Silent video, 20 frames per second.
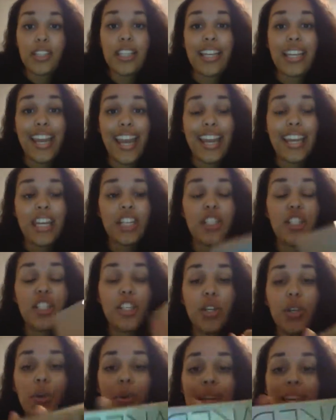The Naked
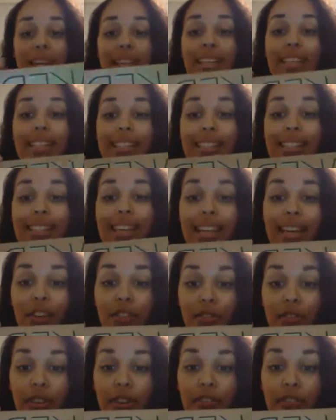2 is
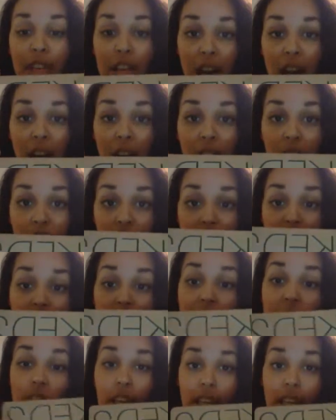$50.